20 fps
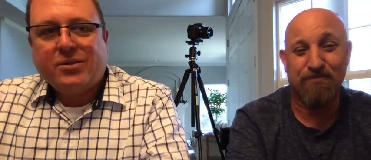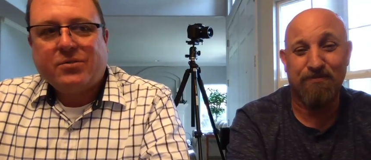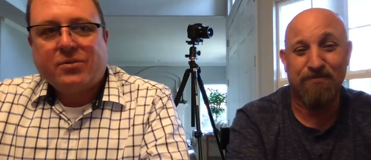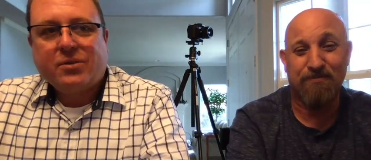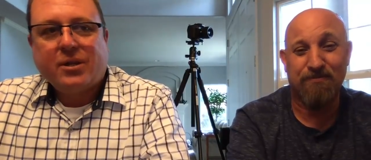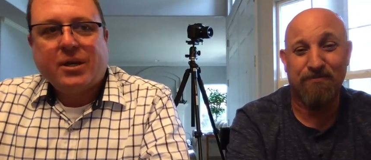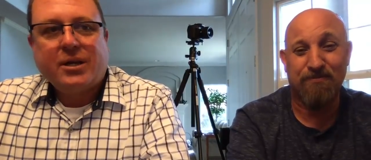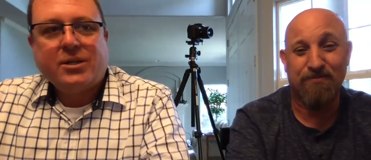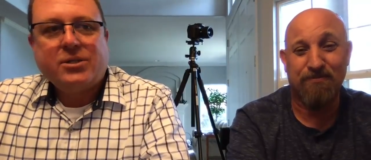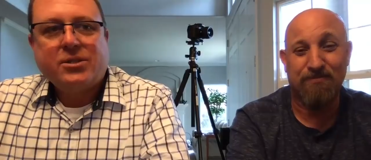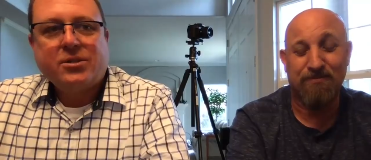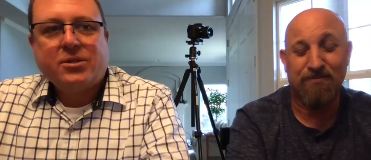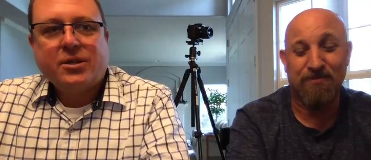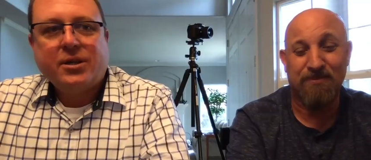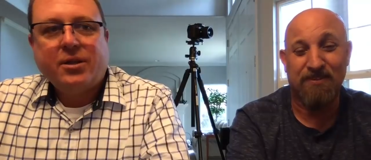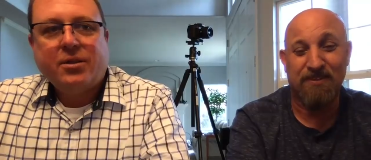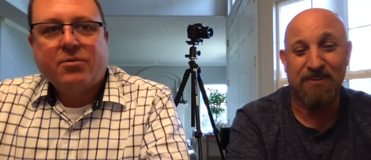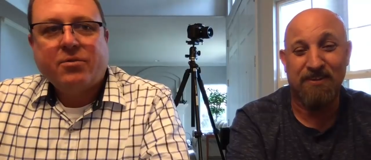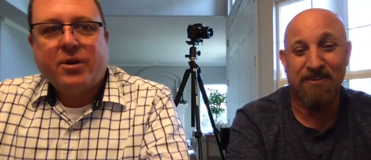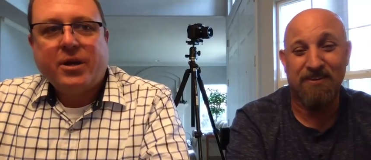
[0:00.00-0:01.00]
Speaker 1: for the last
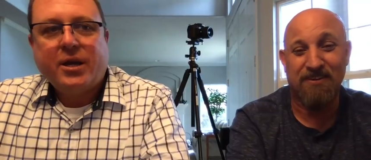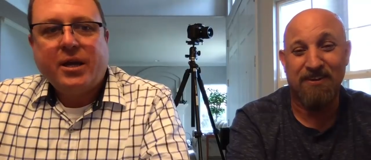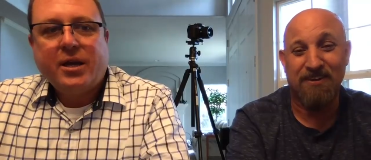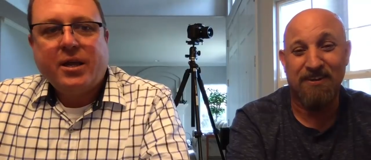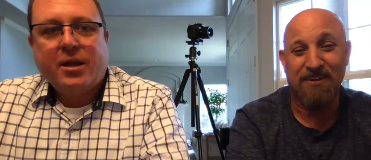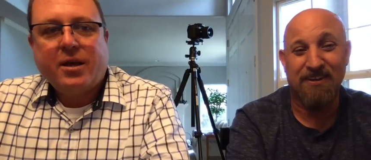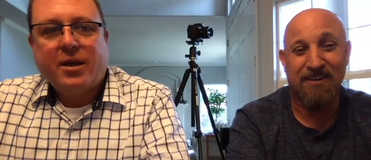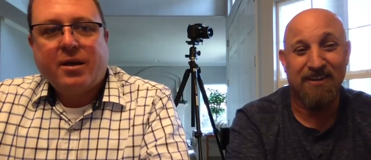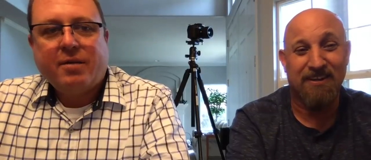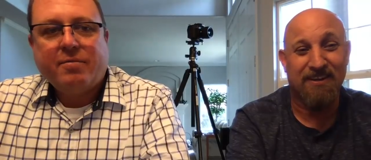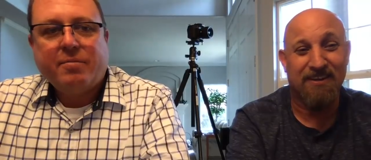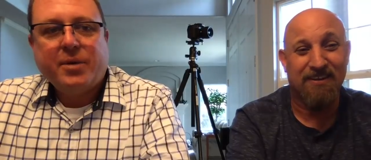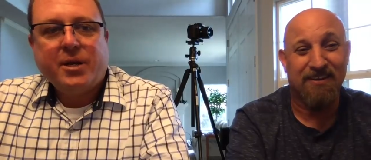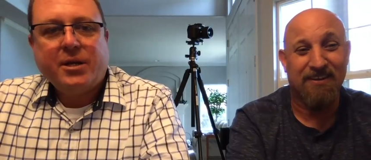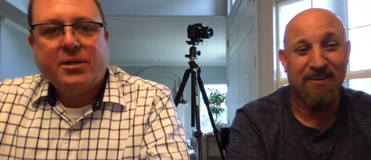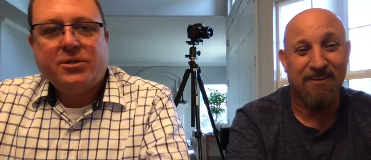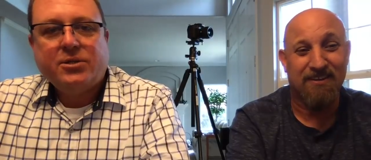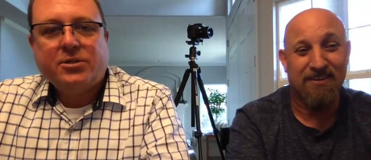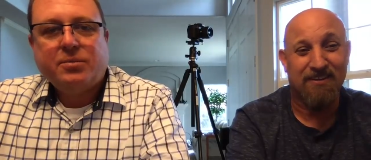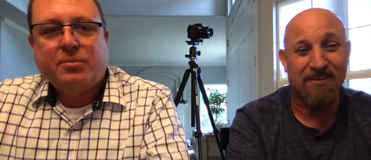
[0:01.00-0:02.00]
33 and a half
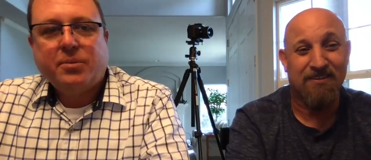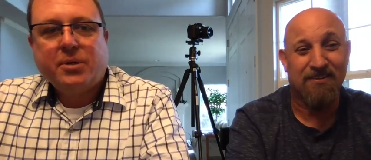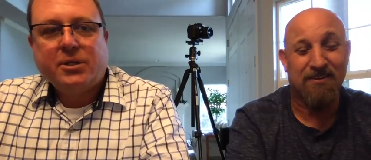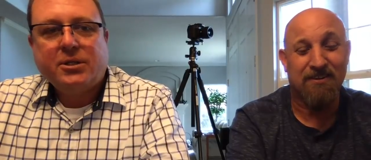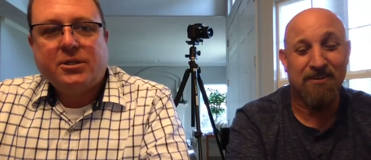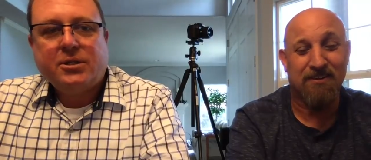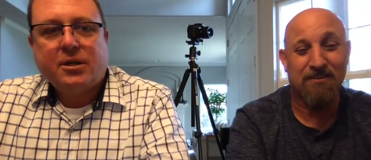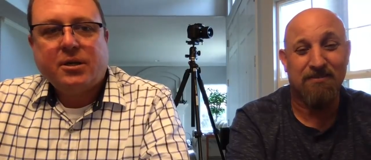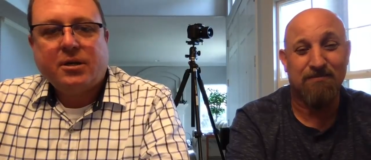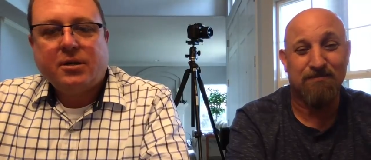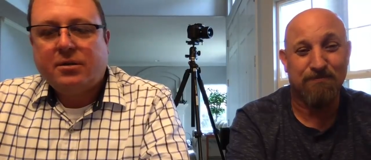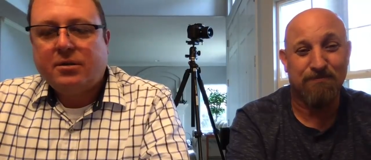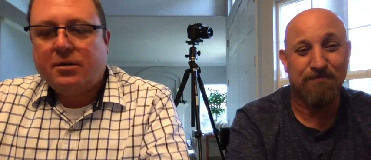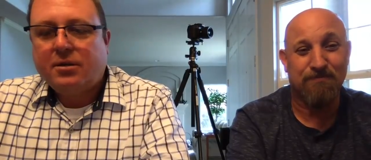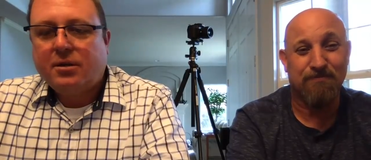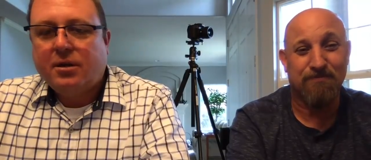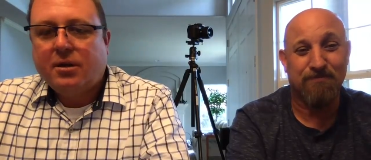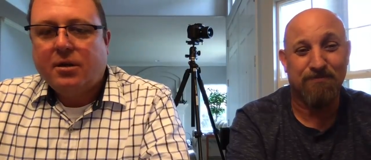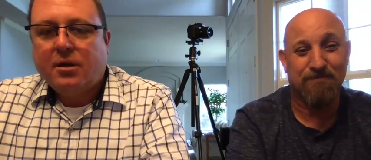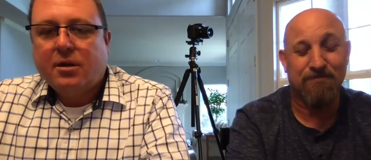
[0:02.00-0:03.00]
minutes. But yeah. uh,
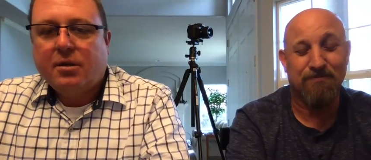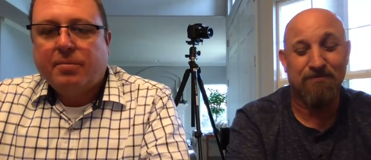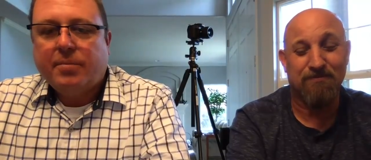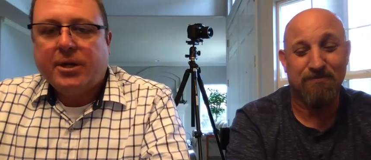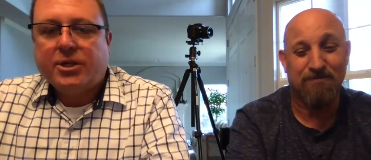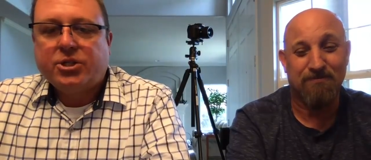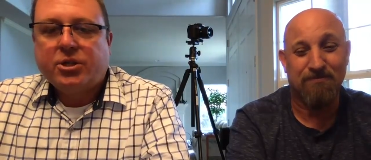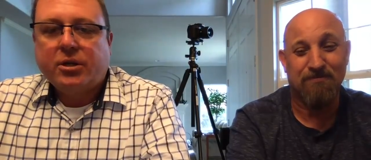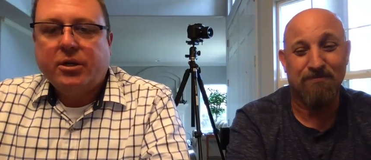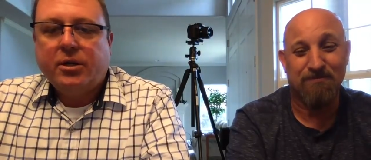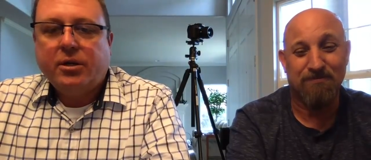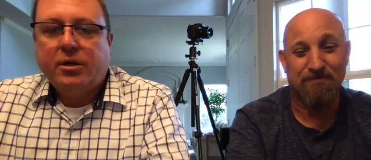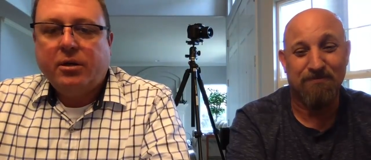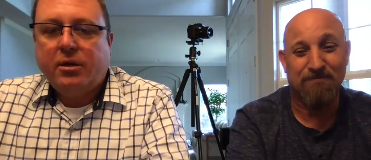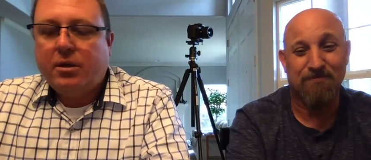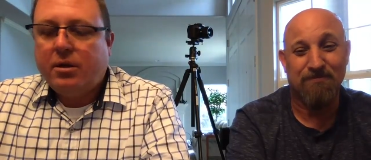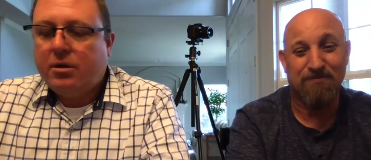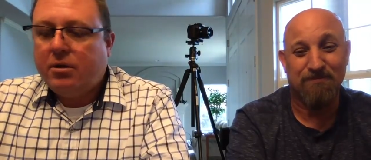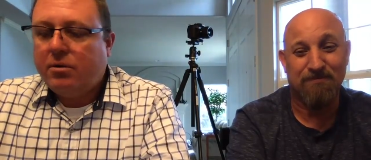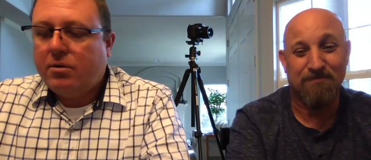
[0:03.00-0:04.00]
make sure you
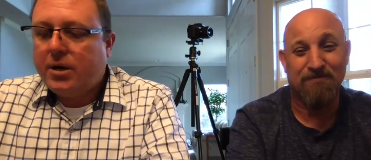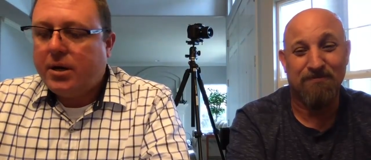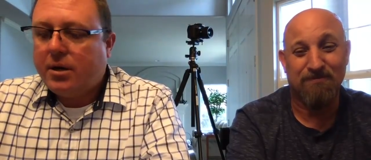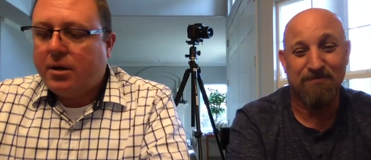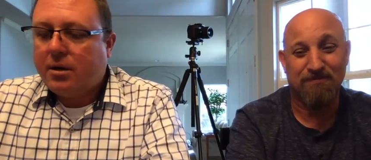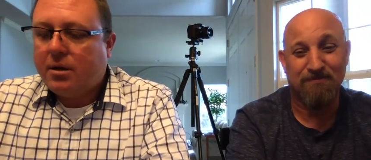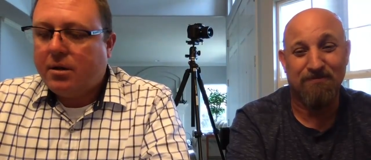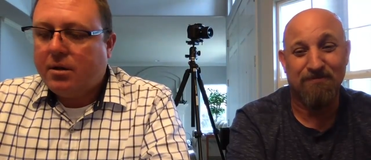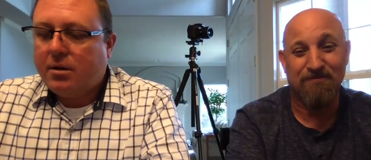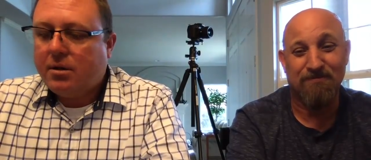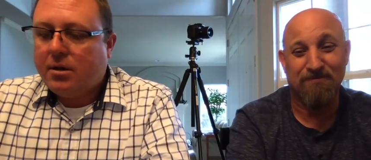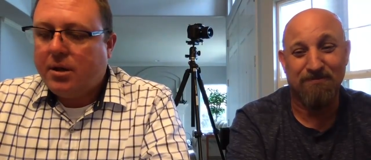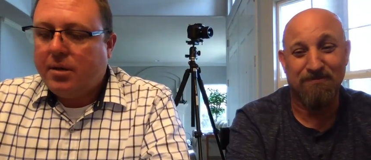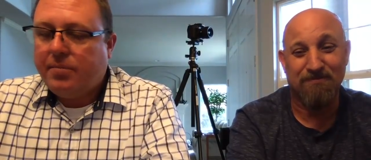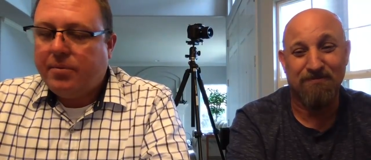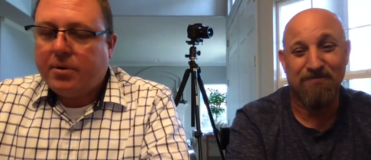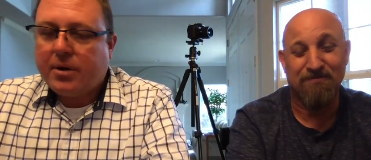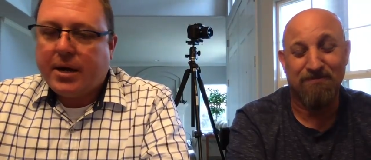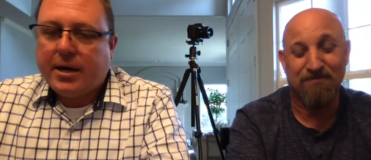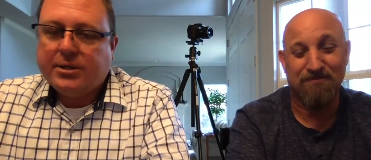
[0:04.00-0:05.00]
you uh,
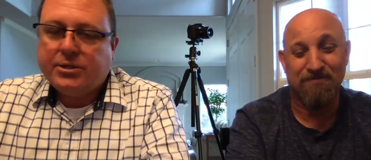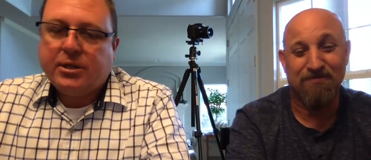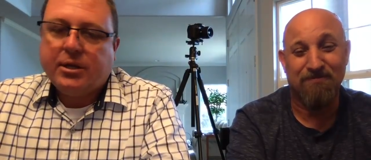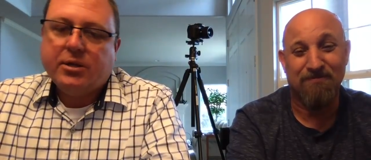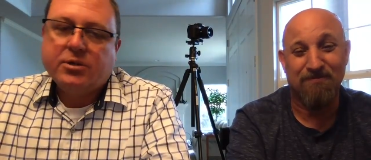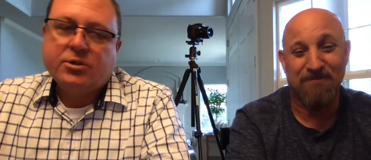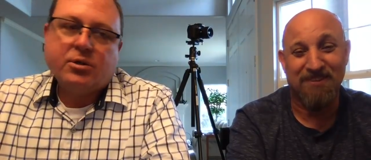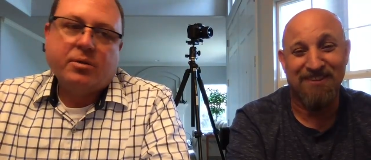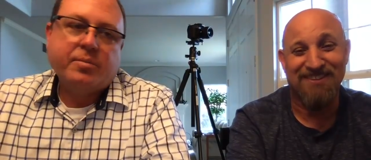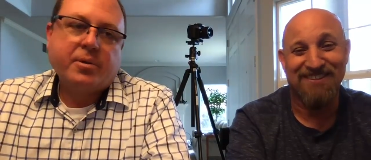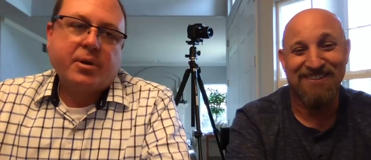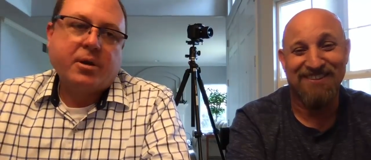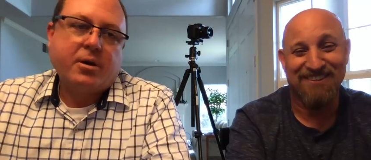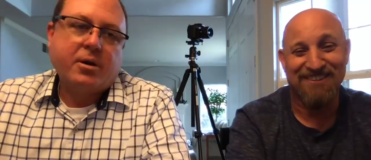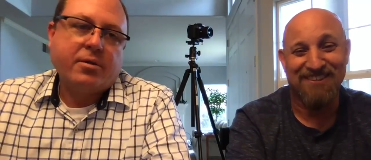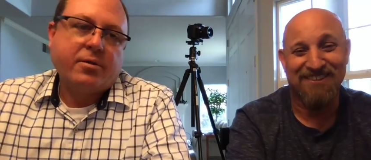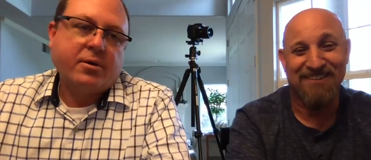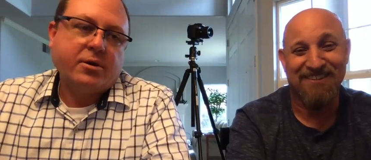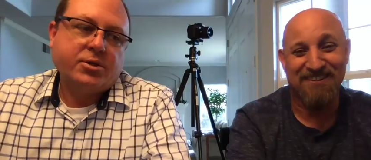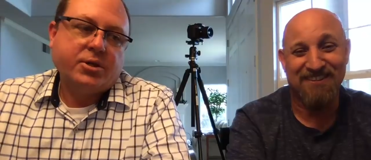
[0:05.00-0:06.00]
keep your eyes and ears open
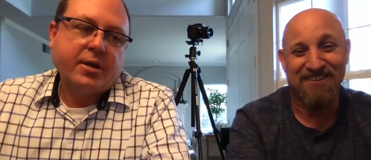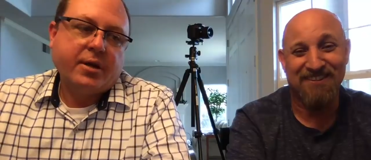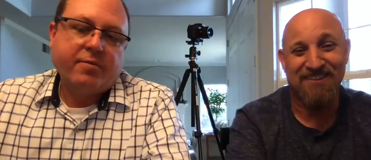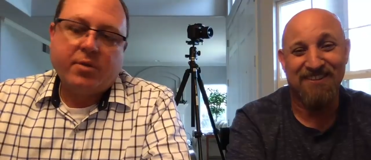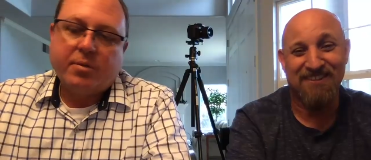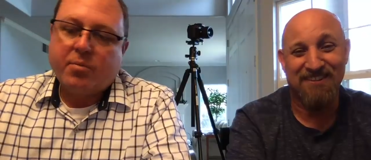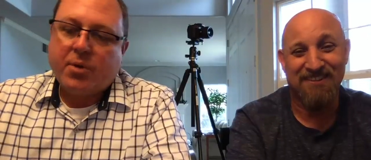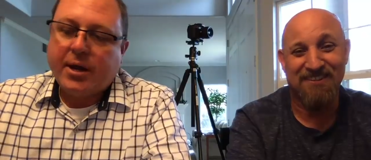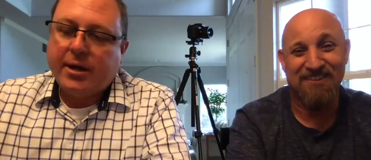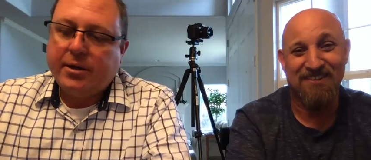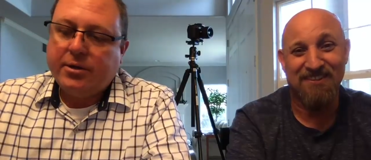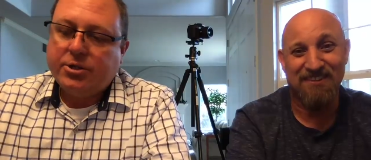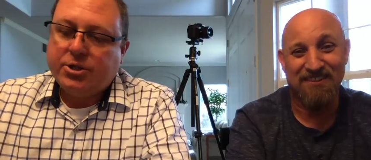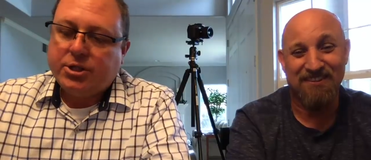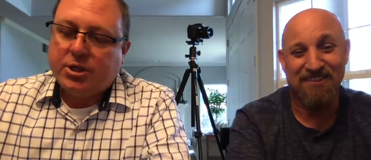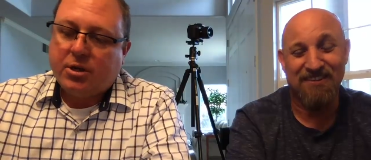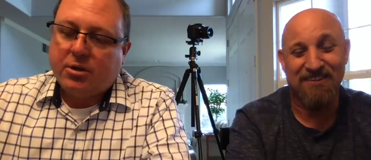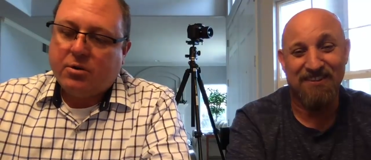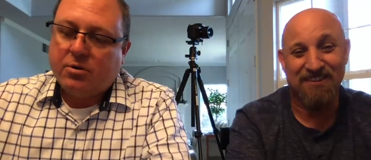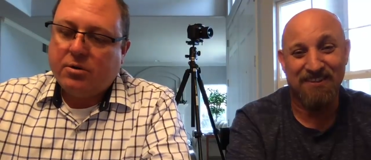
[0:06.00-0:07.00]
on Thursday for the brand new
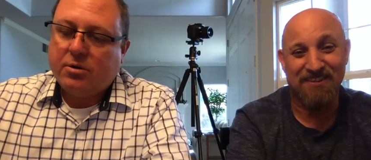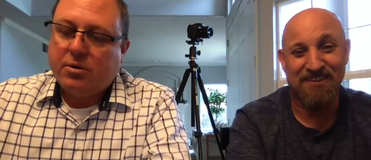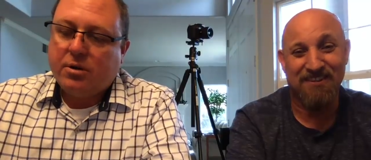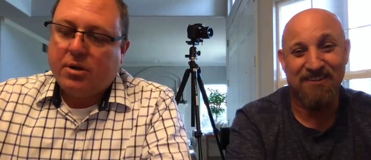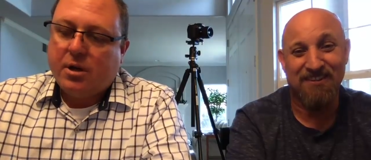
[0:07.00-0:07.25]
show.